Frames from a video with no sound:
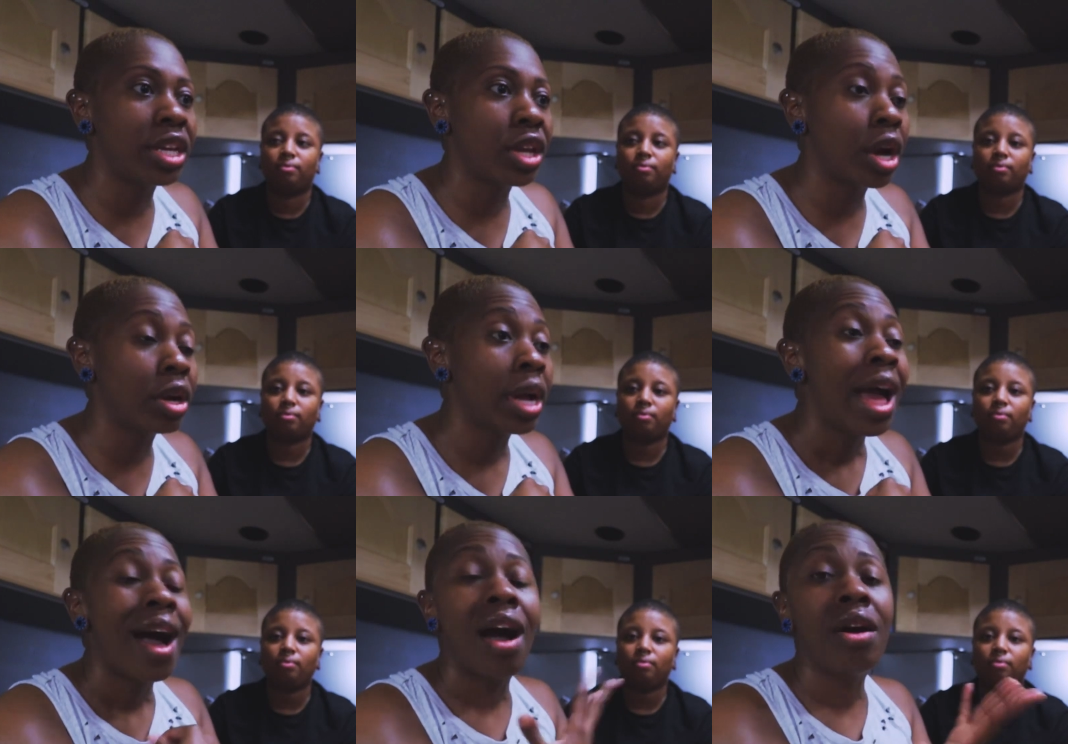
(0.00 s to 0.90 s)
Speaker 1: getting
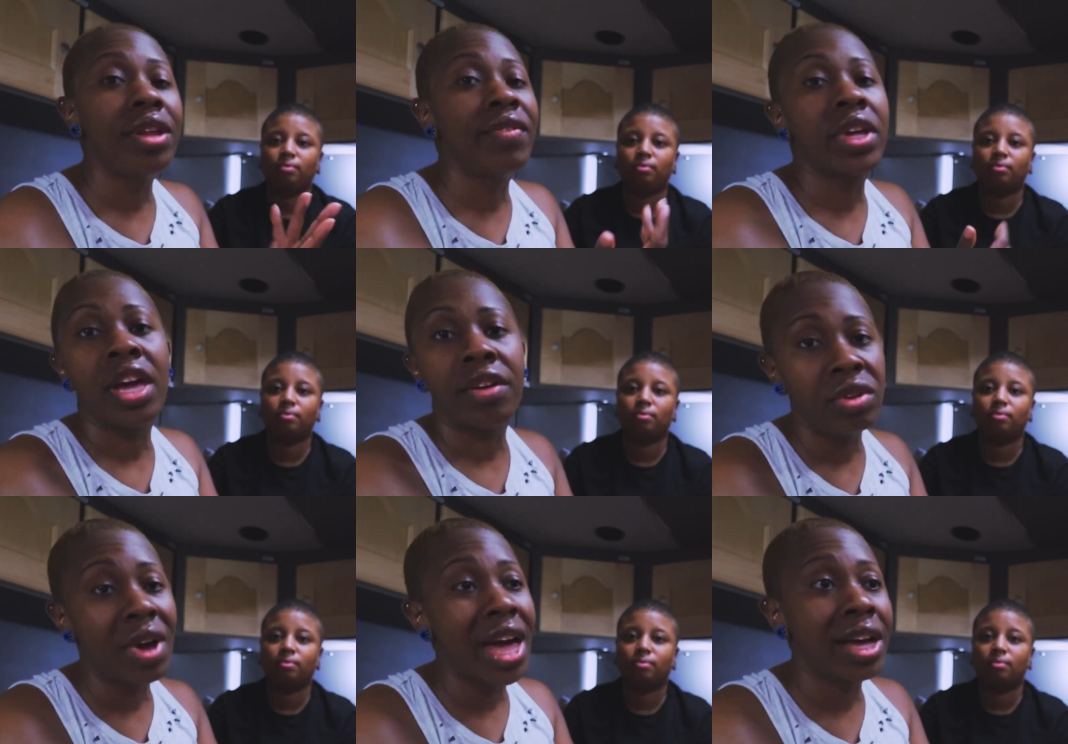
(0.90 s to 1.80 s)
hurt. I don't even care
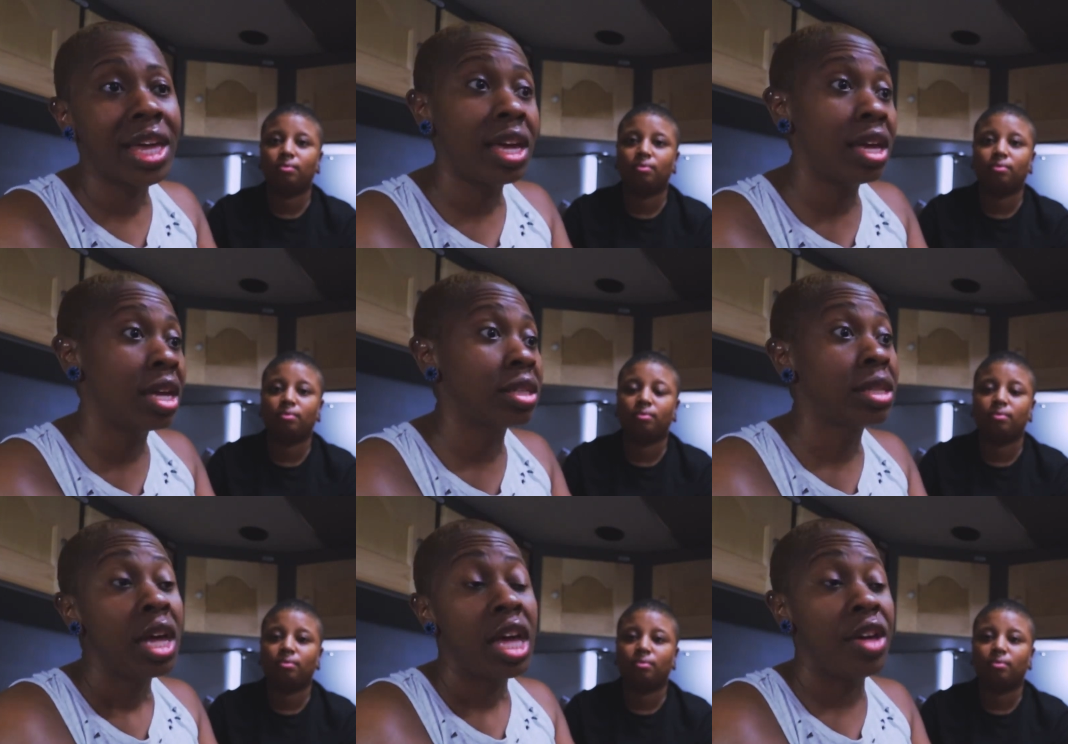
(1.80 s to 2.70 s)
if you have
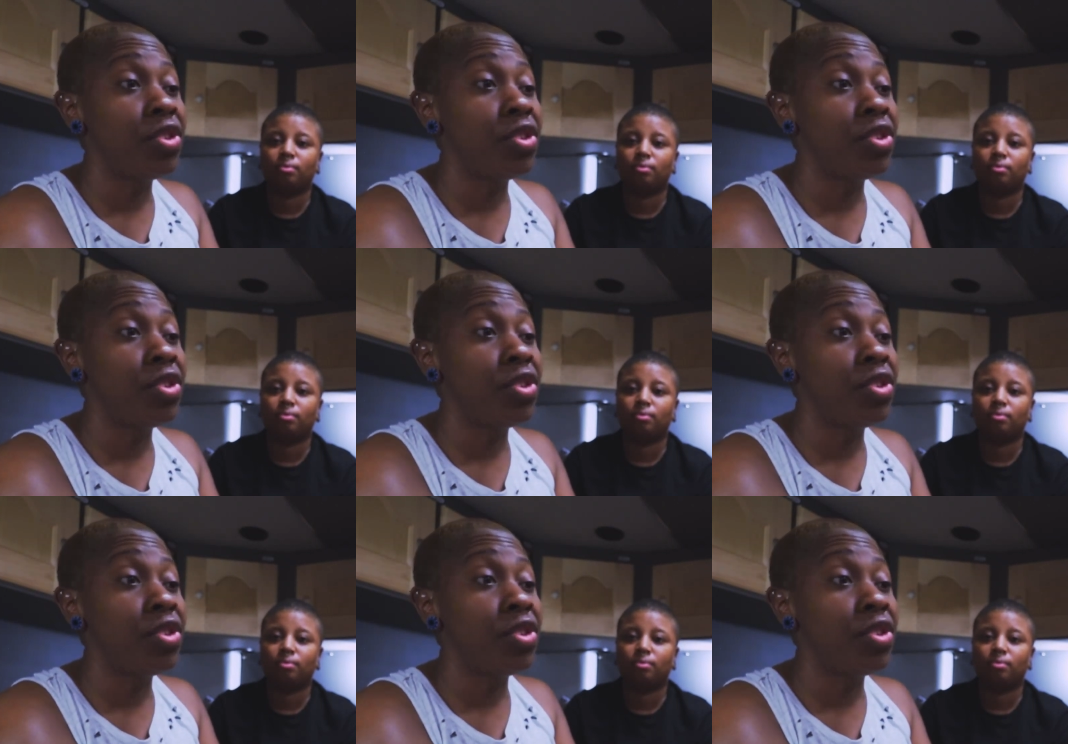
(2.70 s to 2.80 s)
kids.